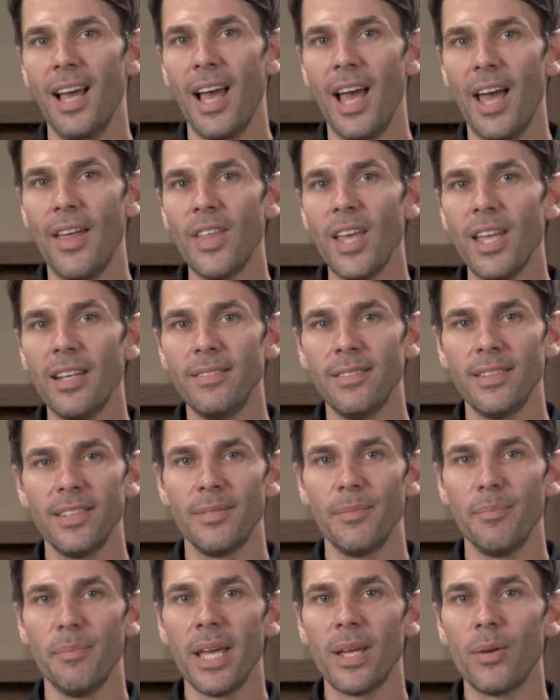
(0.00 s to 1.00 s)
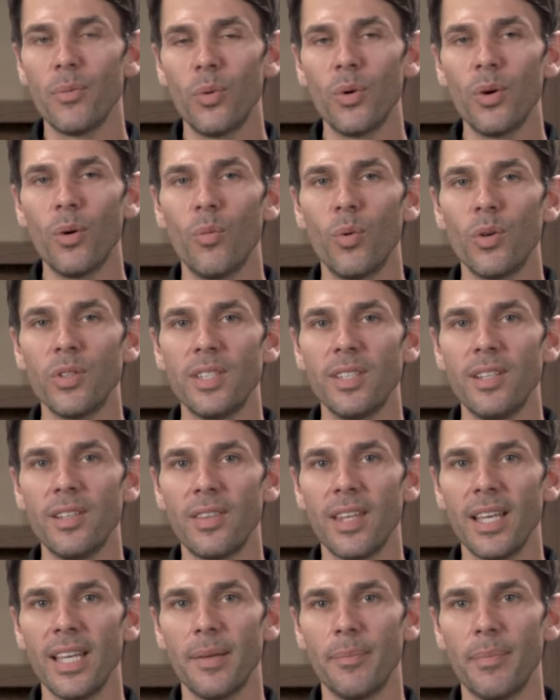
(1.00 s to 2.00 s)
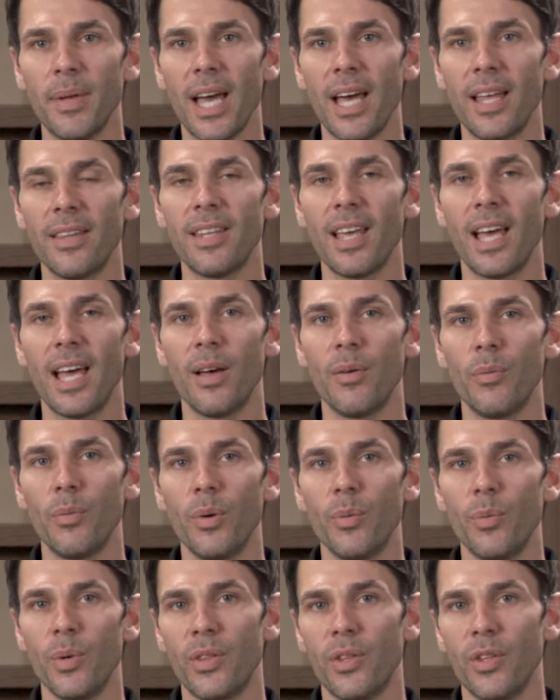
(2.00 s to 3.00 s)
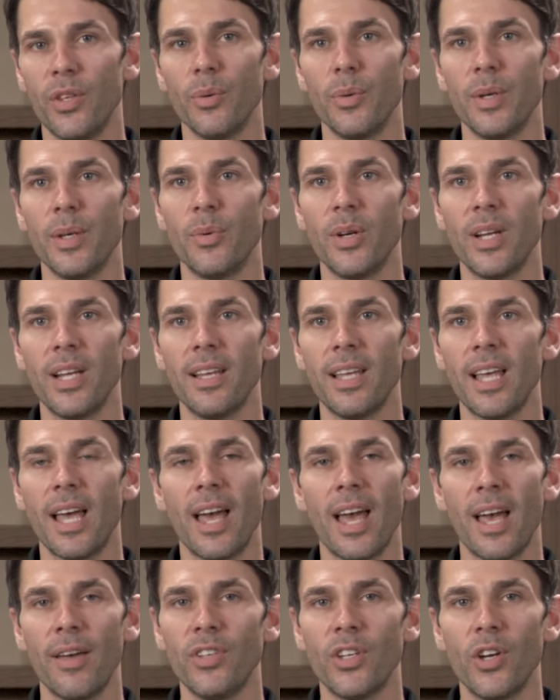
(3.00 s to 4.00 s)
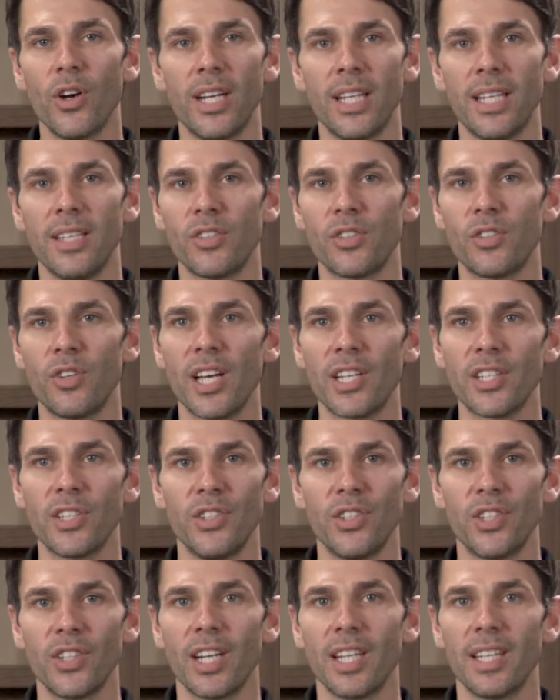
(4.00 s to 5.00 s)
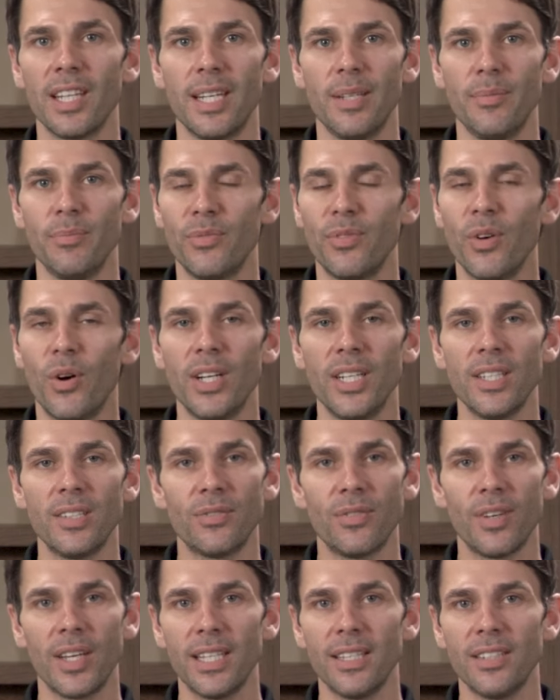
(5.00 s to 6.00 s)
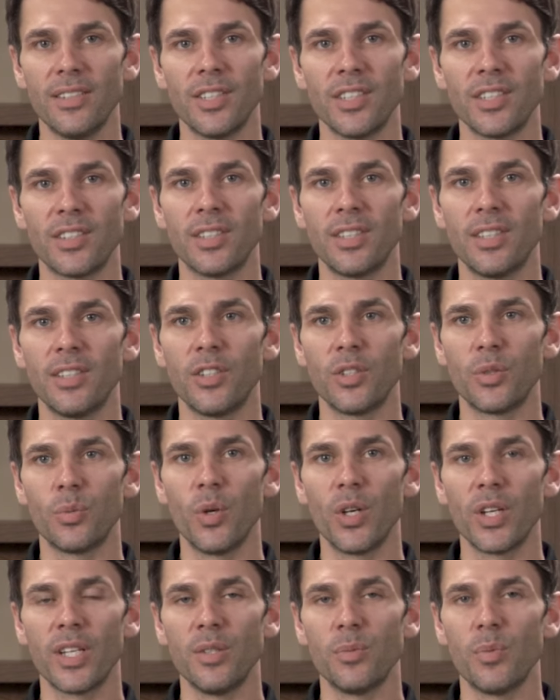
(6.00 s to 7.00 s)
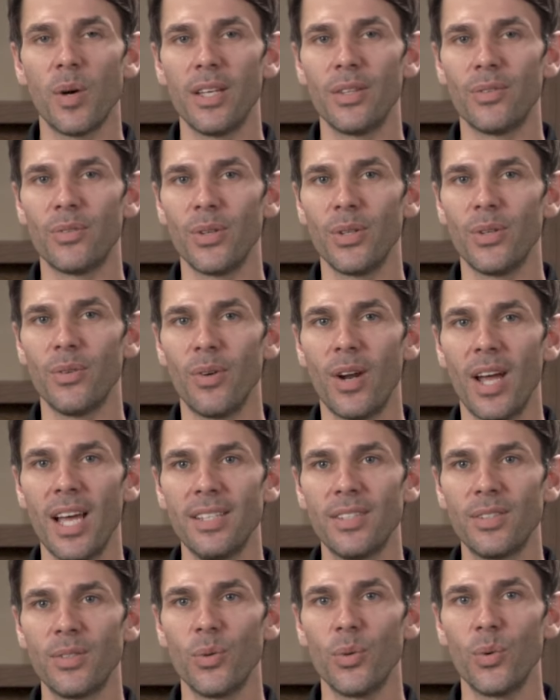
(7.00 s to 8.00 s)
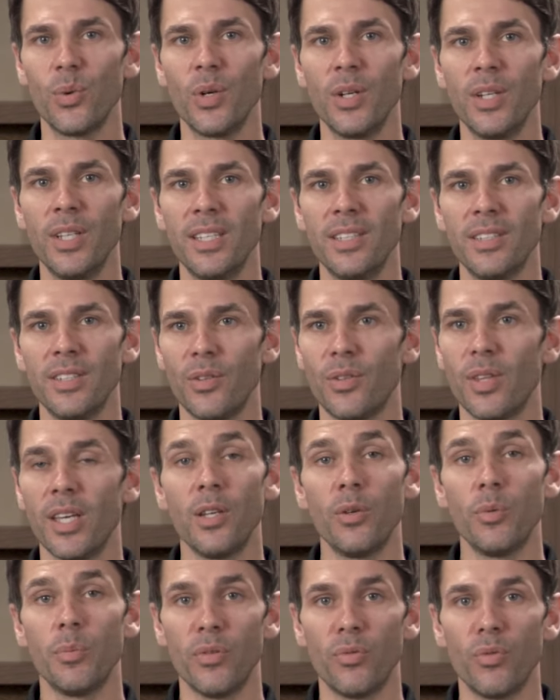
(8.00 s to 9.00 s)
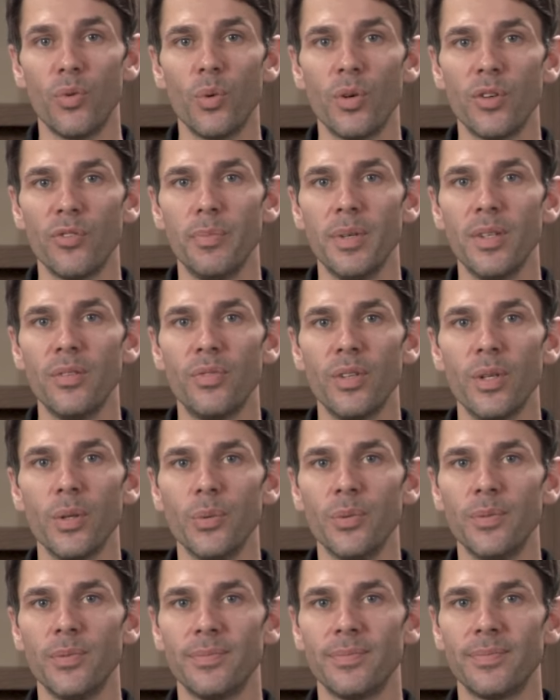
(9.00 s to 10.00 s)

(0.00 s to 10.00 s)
And then, Mick, what did you think about with Huey? Have you got any instructions? You're going to let him find his feet and just work his way through the race, or do you think you'll be forward of midfield?